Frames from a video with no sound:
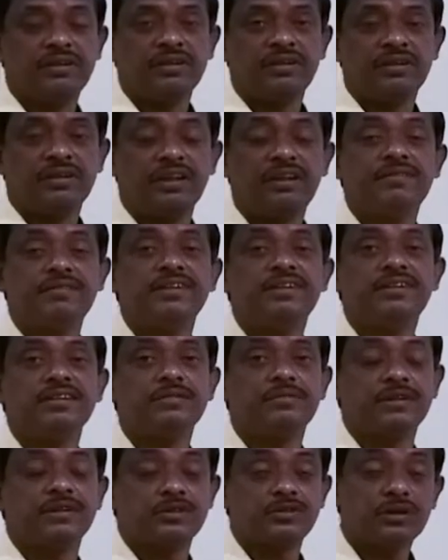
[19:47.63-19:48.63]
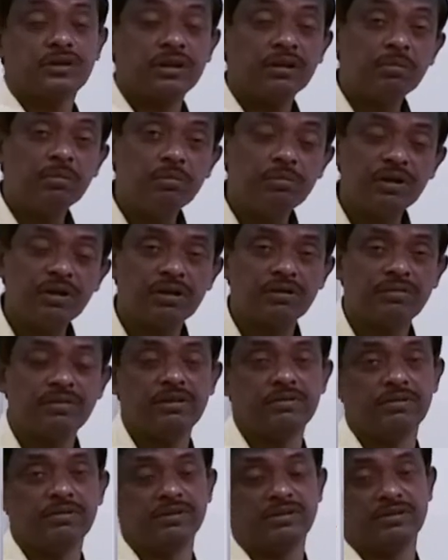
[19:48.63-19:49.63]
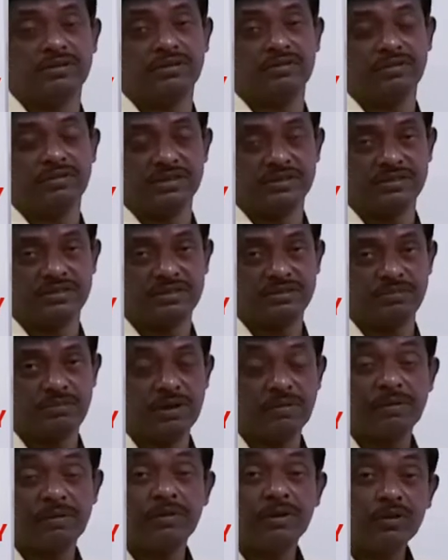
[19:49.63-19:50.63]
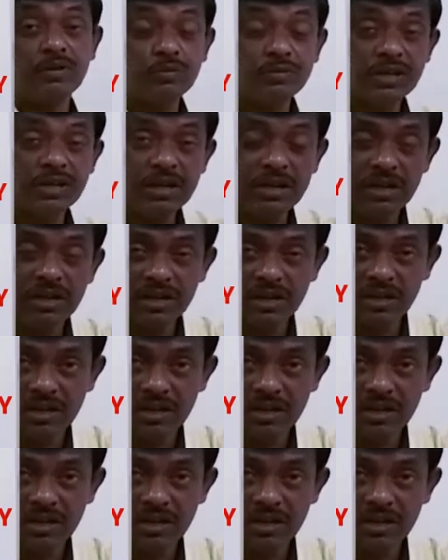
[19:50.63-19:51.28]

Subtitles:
elementary events. So number of elementary events favorable to the